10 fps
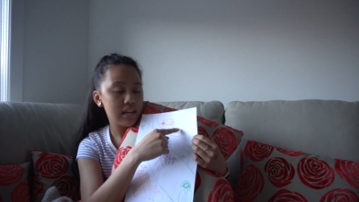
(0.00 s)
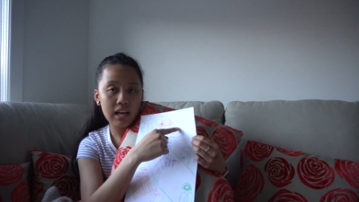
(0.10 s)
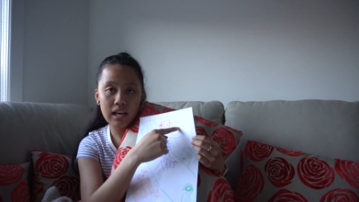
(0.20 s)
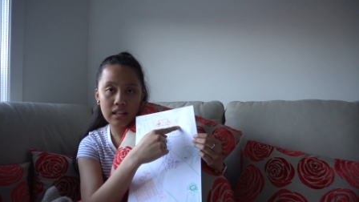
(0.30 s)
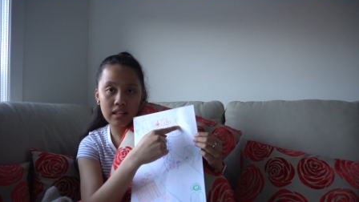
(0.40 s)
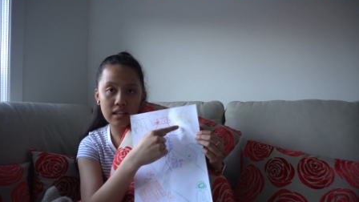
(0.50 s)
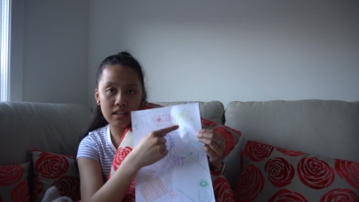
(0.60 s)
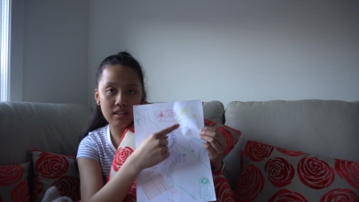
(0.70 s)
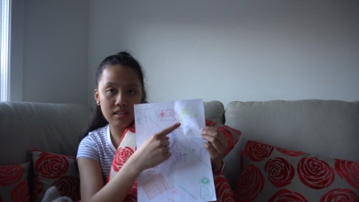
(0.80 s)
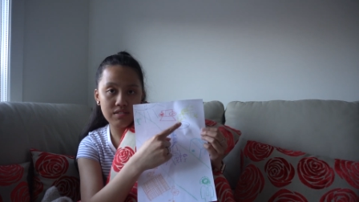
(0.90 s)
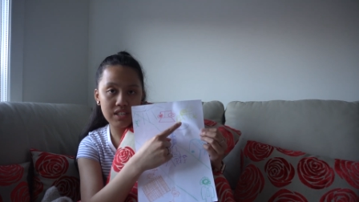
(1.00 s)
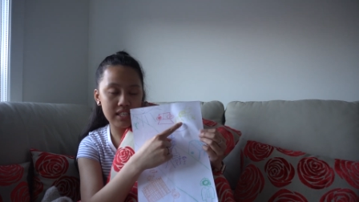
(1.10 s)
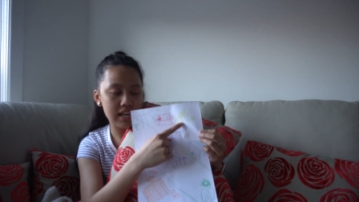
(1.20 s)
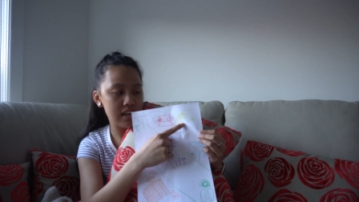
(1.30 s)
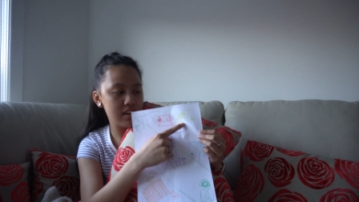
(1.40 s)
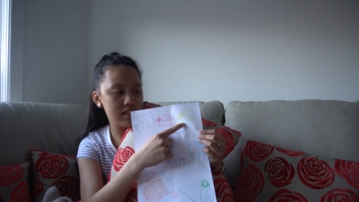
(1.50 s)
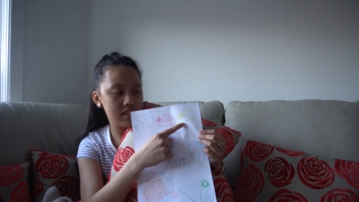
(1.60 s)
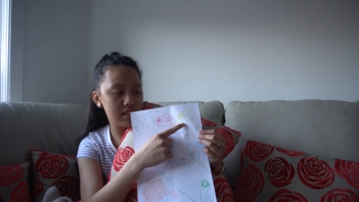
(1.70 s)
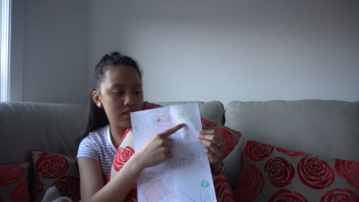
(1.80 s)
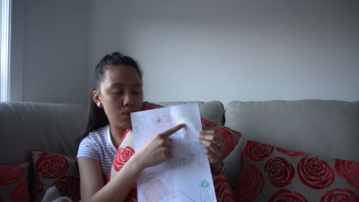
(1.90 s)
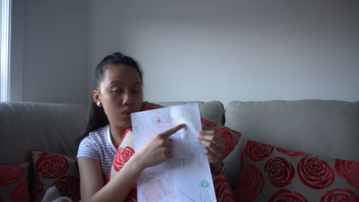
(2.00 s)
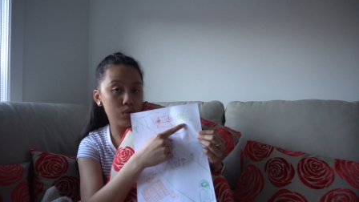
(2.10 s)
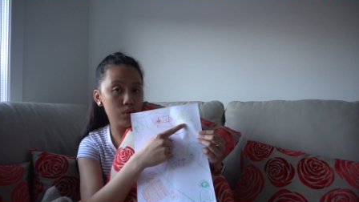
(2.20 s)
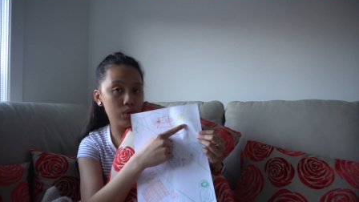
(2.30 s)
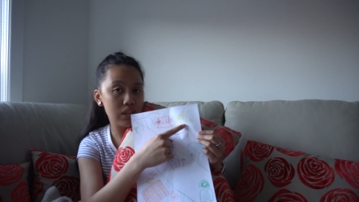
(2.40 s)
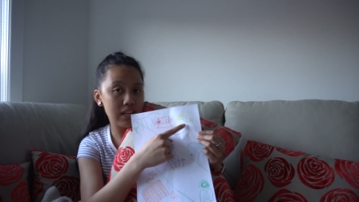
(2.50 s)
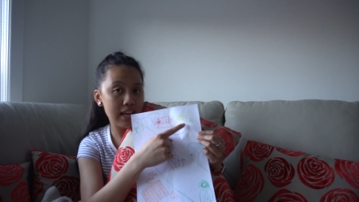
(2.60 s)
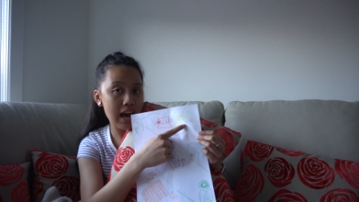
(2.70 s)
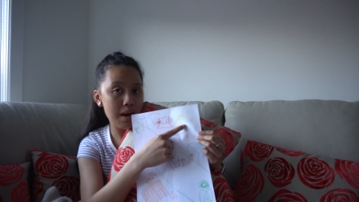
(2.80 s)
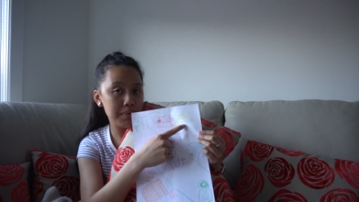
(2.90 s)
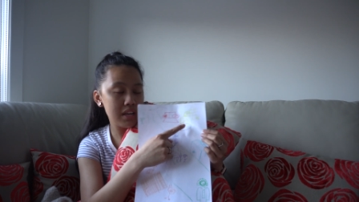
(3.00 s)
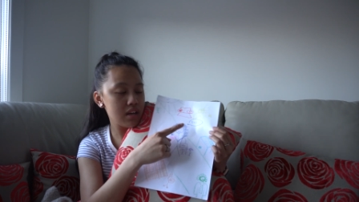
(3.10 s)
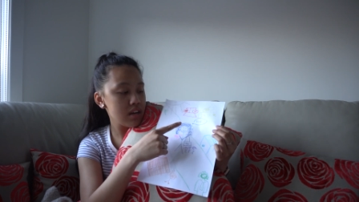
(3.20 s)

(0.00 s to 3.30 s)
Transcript: and they're retired and old and happy.